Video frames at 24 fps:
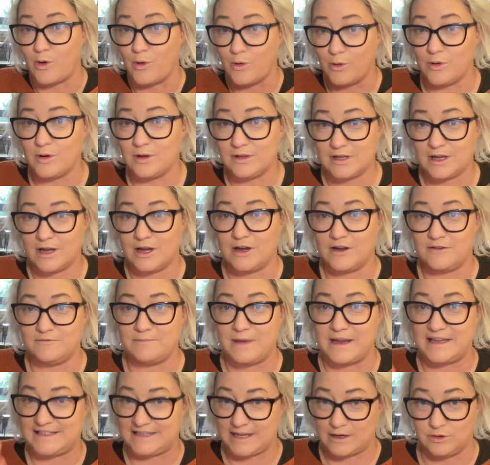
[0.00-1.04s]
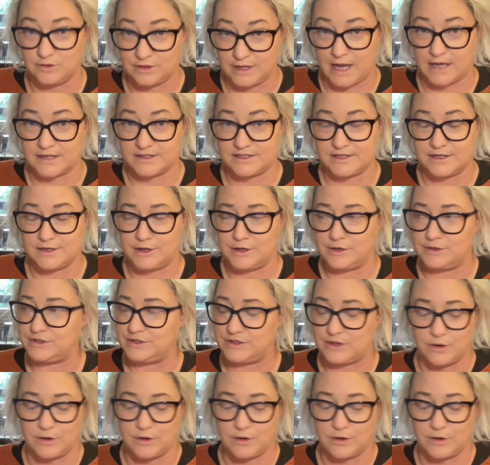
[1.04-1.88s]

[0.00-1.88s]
all of my Zettelkasten notes.